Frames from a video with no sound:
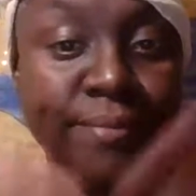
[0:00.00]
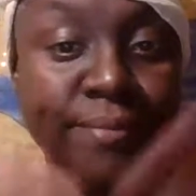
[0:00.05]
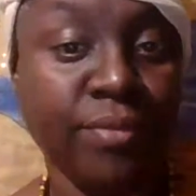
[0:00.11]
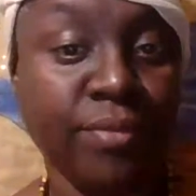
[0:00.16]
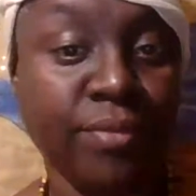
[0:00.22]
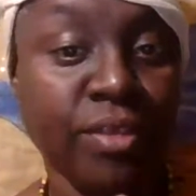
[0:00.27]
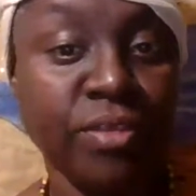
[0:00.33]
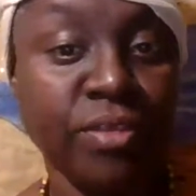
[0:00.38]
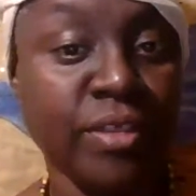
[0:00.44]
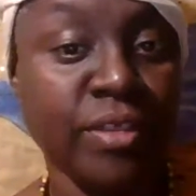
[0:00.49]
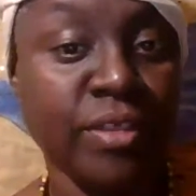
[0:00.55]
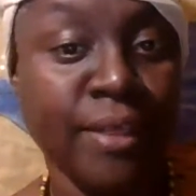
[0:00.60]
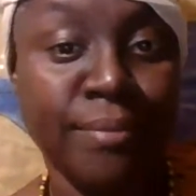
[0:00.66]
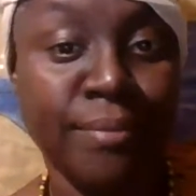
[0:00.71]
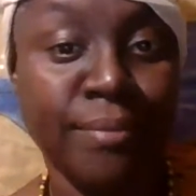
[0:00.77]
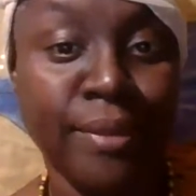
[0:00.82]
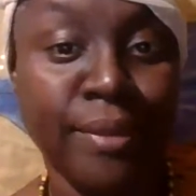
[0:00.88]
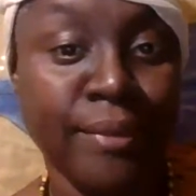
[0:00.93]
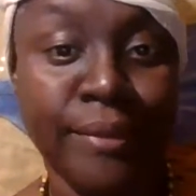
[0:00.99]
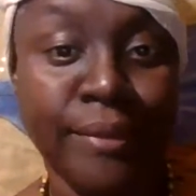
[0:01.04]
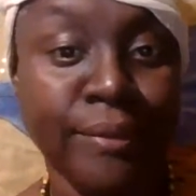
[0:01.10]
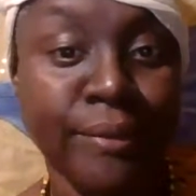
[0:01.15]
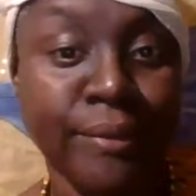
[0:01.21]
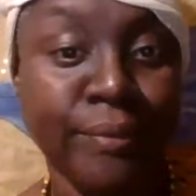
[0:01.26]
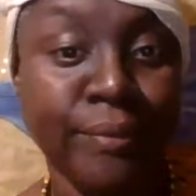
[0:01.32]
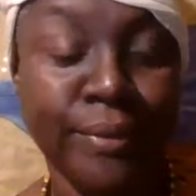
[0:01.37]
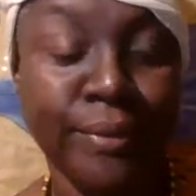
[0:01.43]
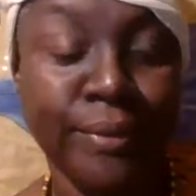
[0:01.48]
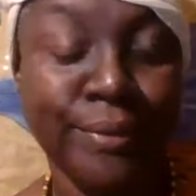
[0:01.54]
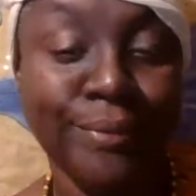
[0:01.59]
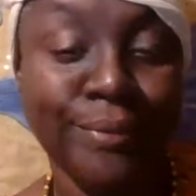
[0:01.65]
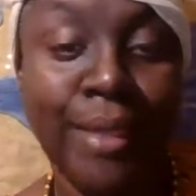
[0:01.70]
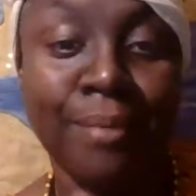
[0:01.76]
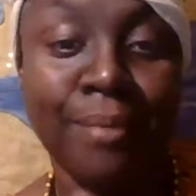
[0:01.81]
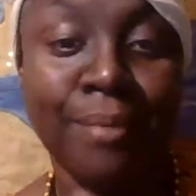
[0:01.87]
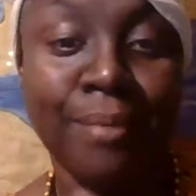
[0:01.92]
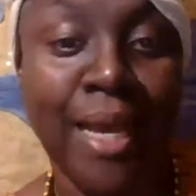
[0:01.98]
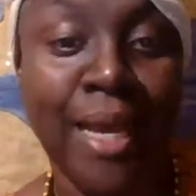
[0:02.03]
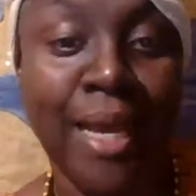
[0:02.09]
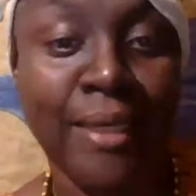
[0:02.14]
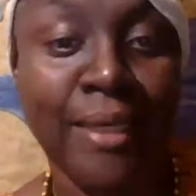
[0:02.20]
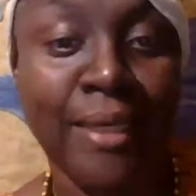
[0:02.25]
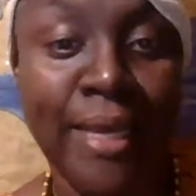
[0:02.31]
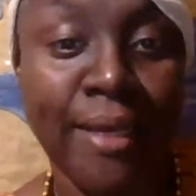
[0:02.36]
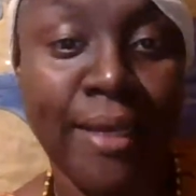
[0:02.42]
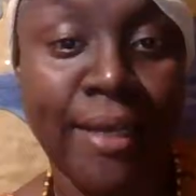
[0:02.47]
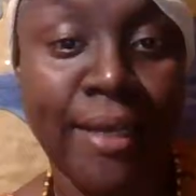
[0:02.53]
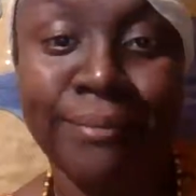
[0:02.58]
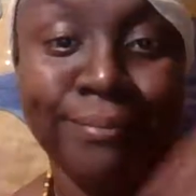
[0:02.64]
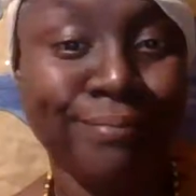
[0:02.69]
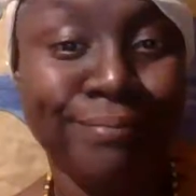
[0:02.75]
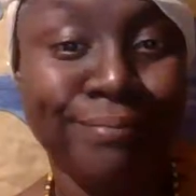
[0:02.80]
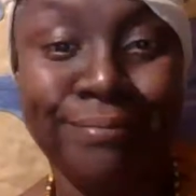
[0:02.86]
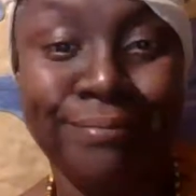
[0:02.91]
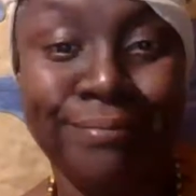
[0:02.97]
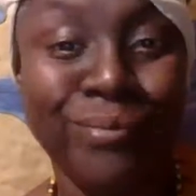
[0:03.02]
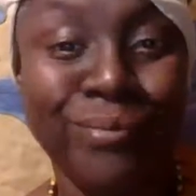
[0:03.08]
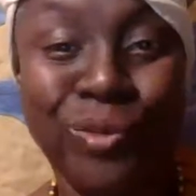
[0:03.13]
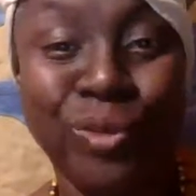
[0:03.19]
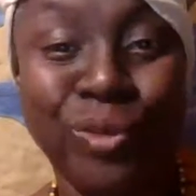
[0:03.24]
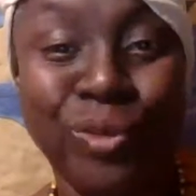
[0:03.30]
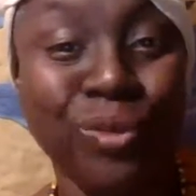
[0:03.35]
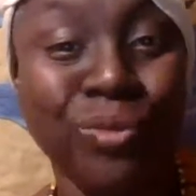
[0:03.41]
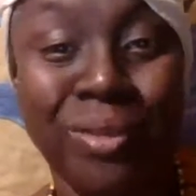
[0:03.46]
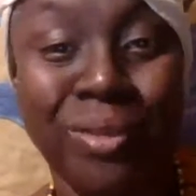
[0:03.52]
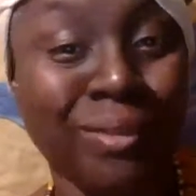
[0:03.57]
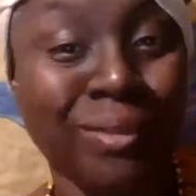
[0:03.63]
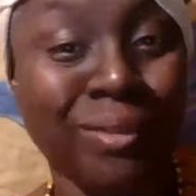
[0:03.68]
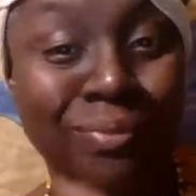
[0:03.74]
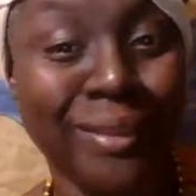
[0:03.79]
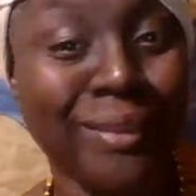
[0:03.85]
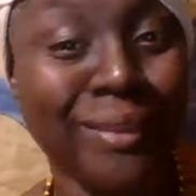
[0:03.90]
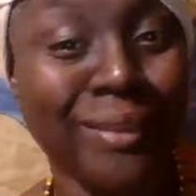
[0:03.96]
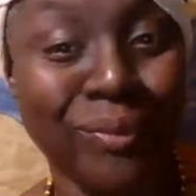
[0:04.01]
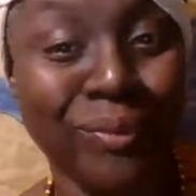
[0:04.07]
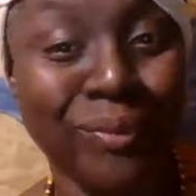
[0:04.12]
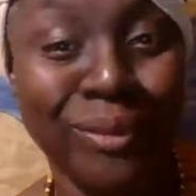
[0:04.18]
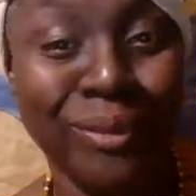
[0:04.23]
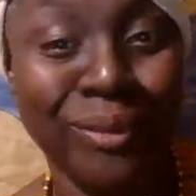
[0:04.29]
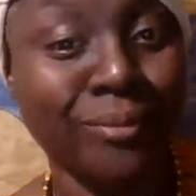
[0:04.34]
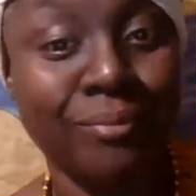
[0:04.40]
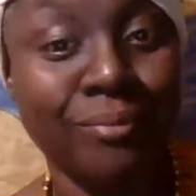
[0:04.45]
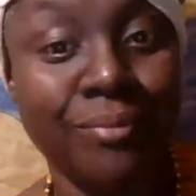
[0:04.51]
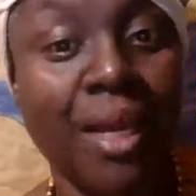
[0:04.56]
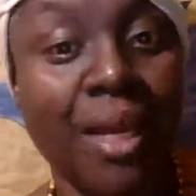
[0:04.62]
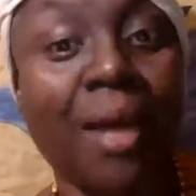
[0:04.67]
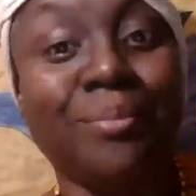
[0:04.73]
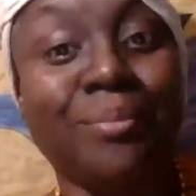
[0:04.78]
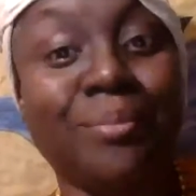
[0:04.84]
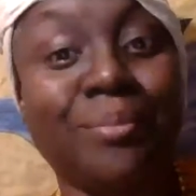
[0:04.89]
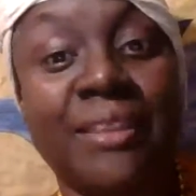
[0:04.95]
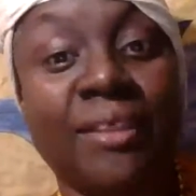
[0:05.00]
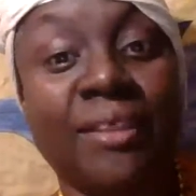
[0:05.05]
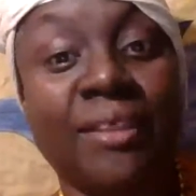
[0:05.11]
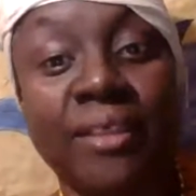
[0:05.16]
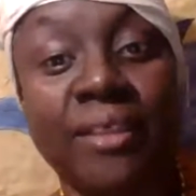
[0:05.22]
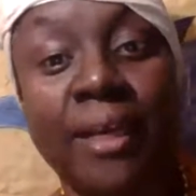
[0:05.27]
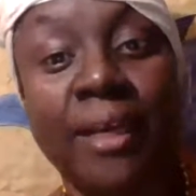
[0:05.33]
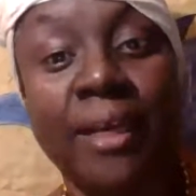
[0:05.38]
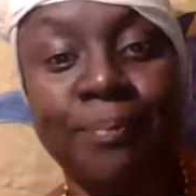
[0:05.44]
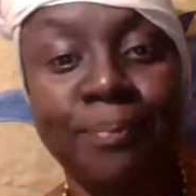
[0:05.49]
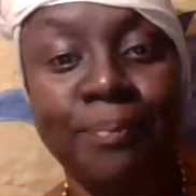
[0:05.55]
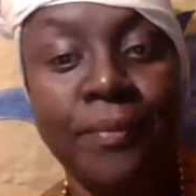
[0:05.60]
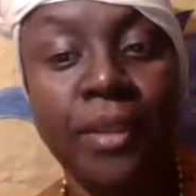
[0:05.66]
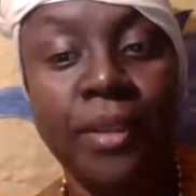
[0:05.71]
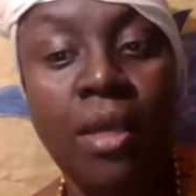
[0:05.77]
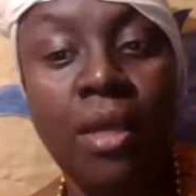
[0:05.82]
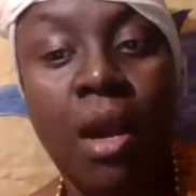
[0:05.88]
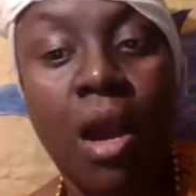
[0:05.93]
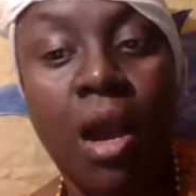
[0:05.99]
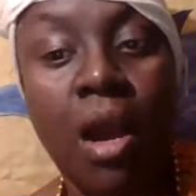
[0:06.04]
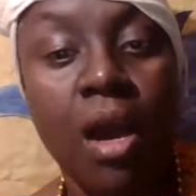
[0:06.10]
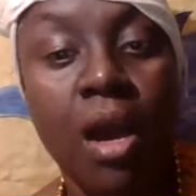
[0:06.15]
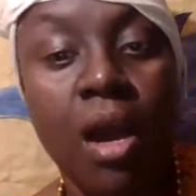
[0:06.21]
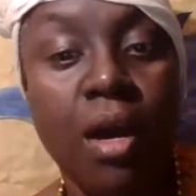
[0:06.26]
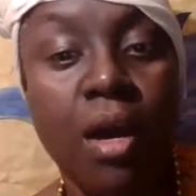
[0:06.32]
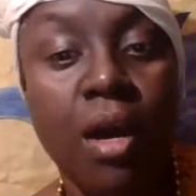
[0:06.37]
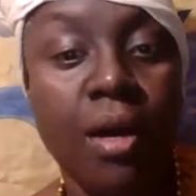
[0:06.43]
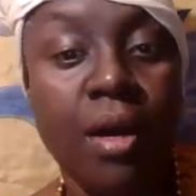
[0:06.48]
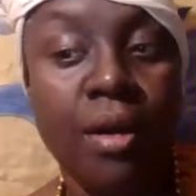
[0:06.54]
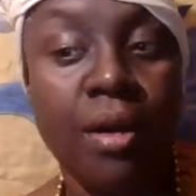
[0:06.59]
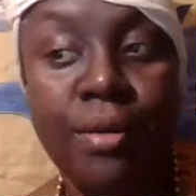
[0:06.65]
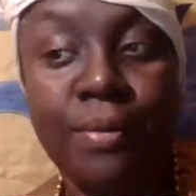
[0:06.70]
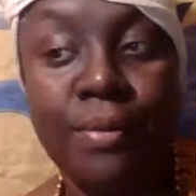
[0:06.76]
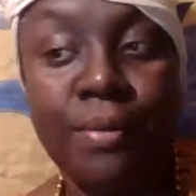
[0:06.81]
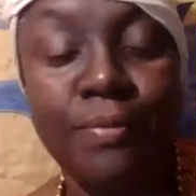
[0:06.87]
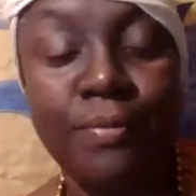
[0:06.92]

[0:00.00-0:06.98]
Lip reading: There's not going to be another crystal. I'm not going to have two of any crystal. I'm just telling you now.